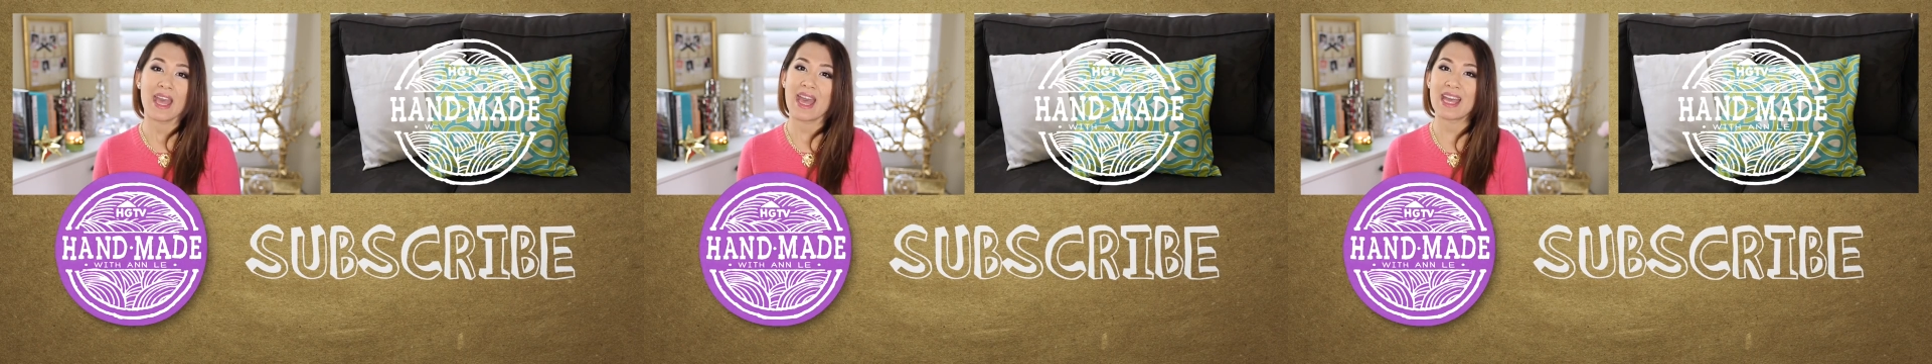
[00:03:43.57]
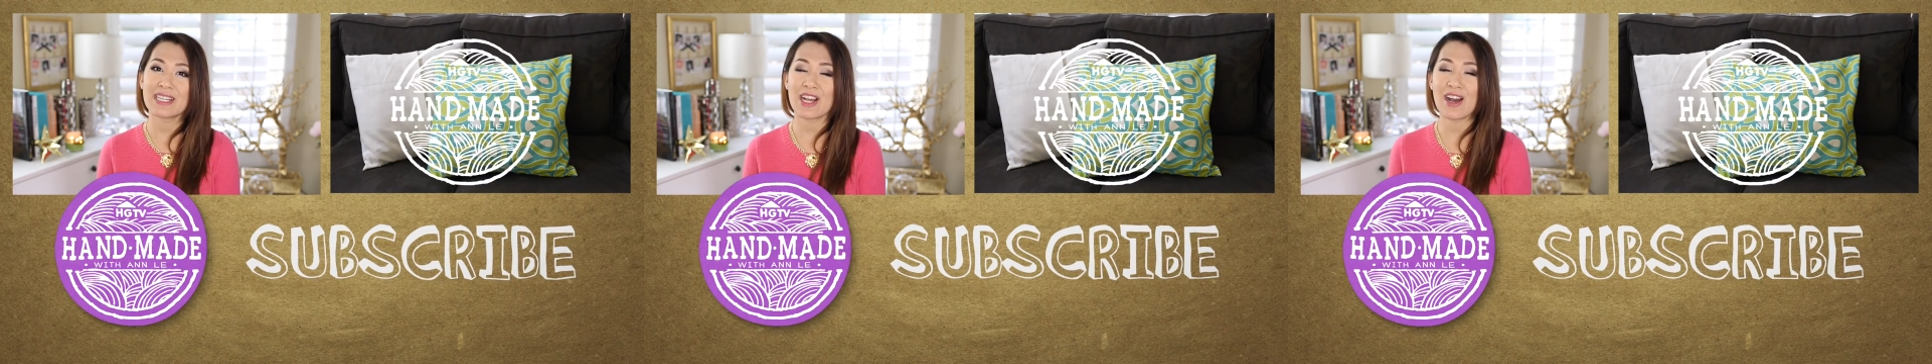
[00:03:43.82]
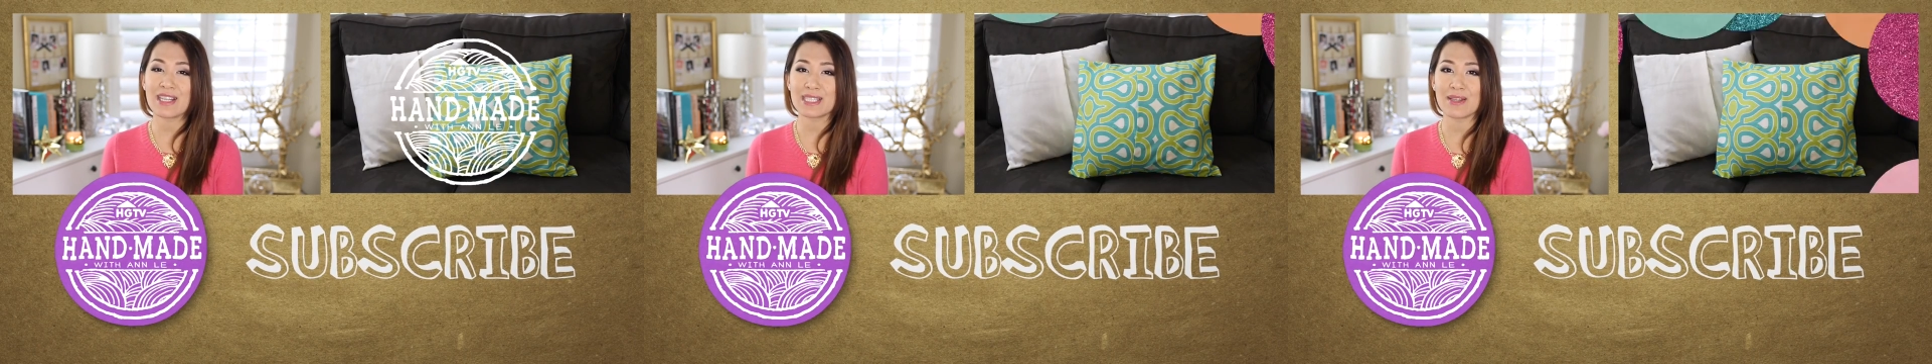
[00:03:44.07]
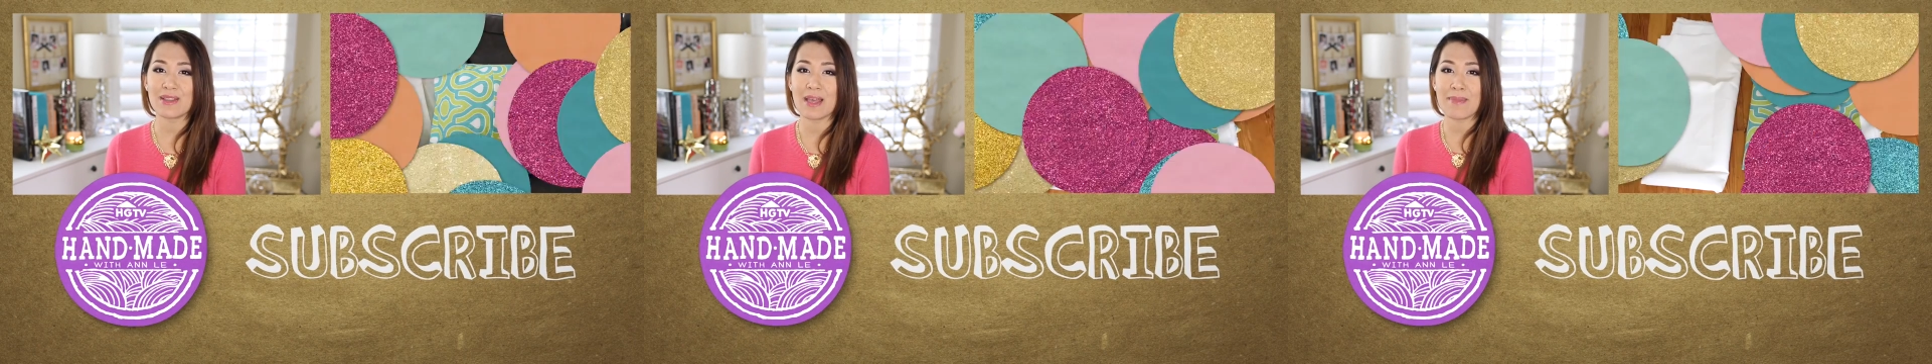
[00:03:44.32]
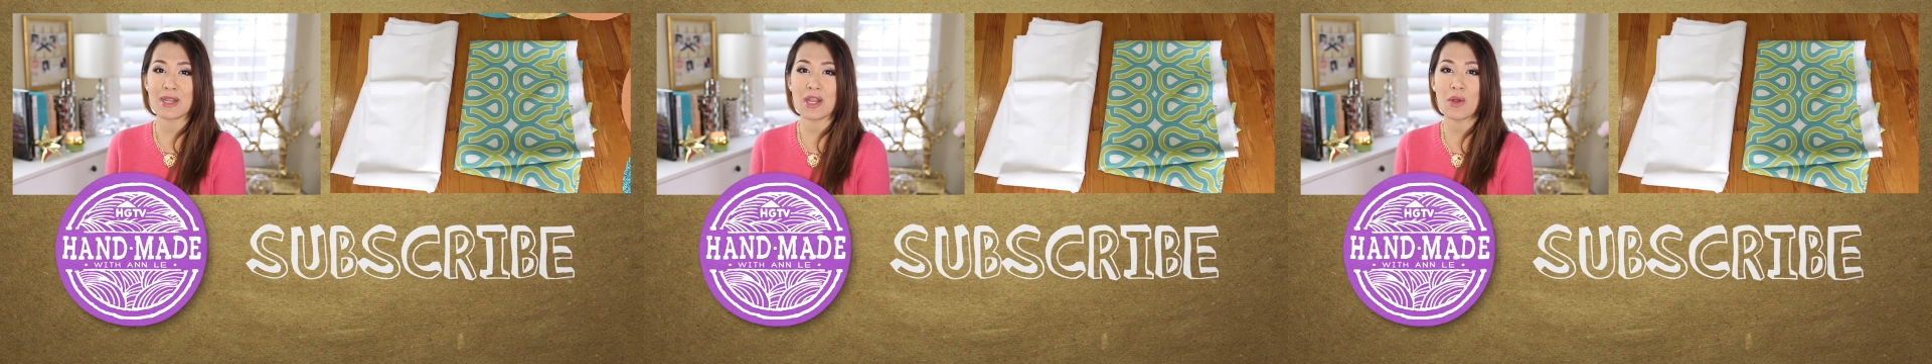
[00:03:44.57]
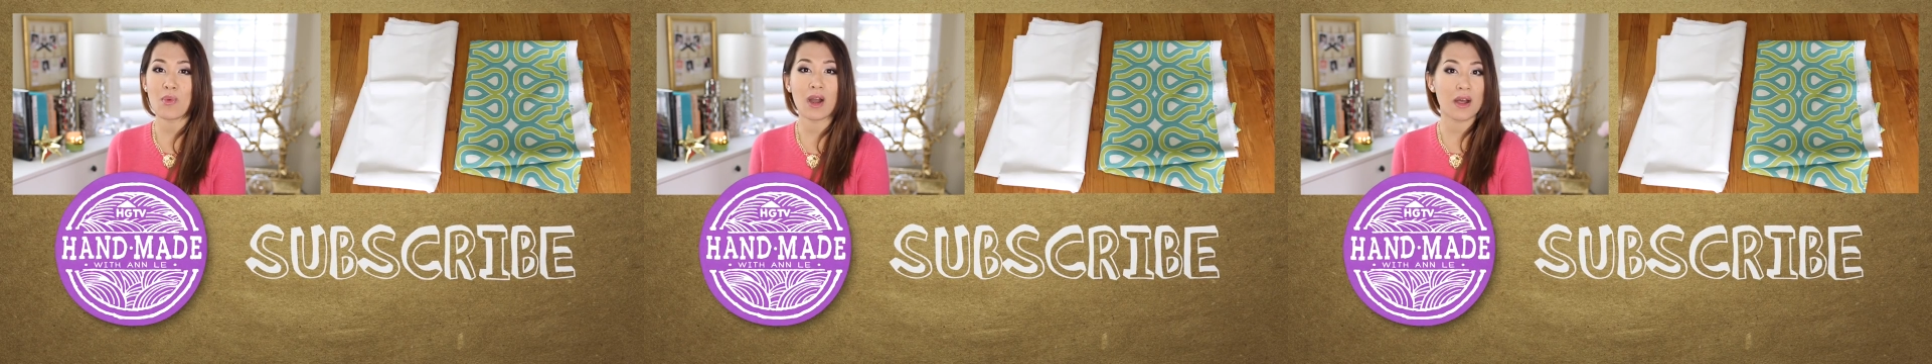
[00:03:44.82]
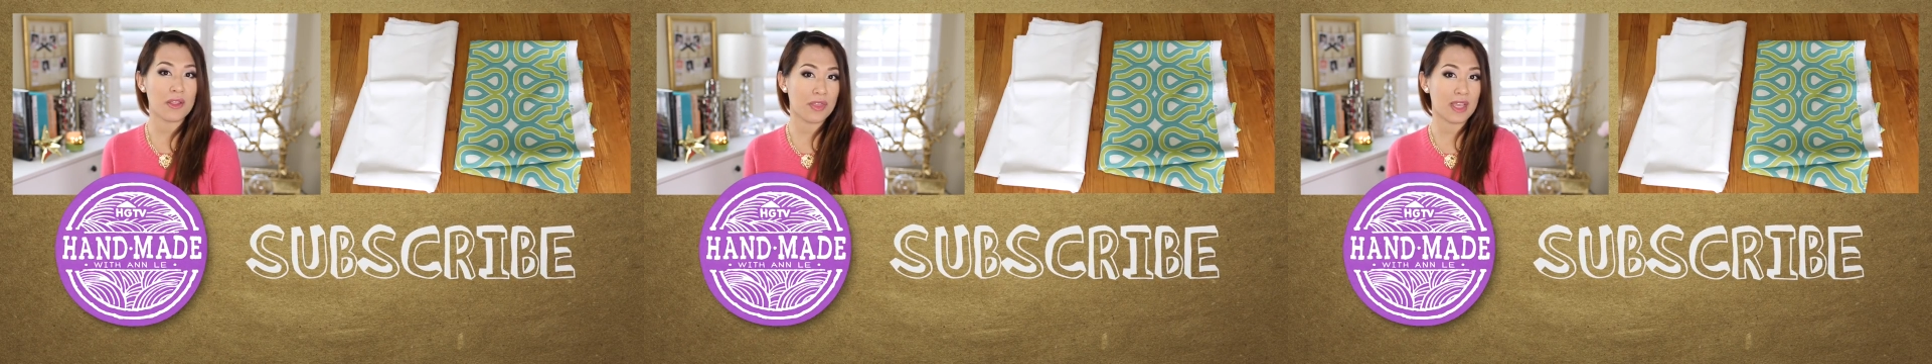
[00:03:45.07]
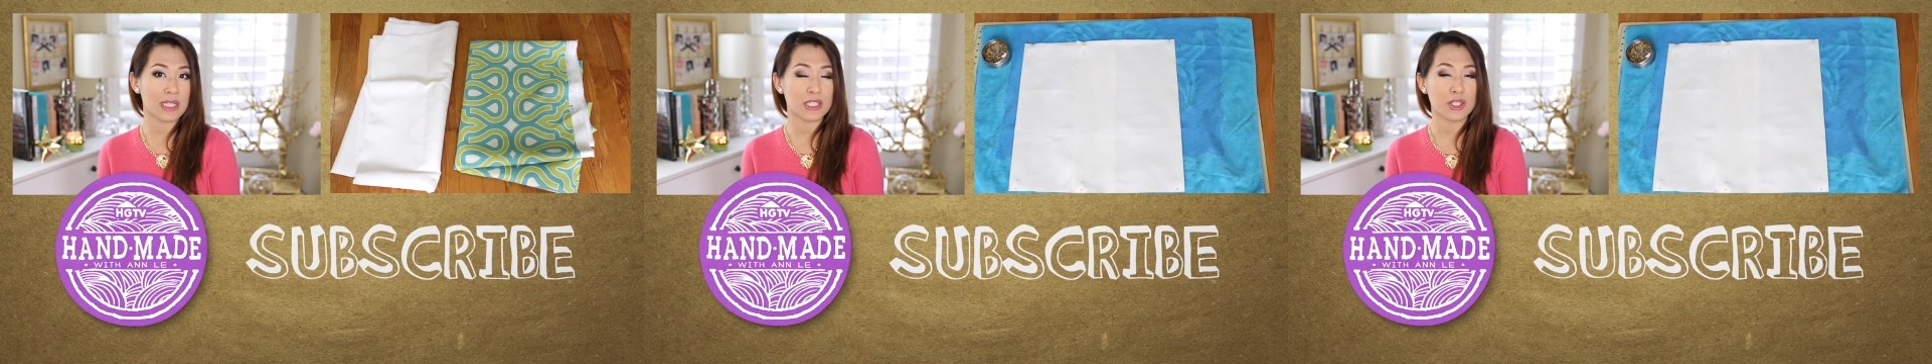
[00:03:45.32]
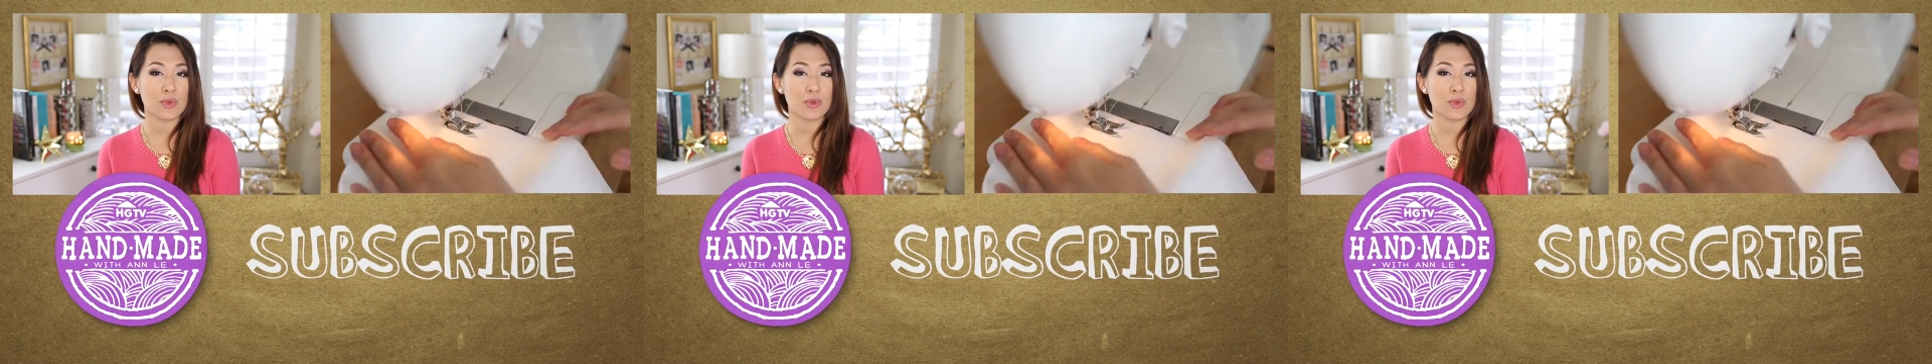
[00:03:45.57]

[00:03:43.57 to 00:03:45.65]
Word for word: And also let me know what other things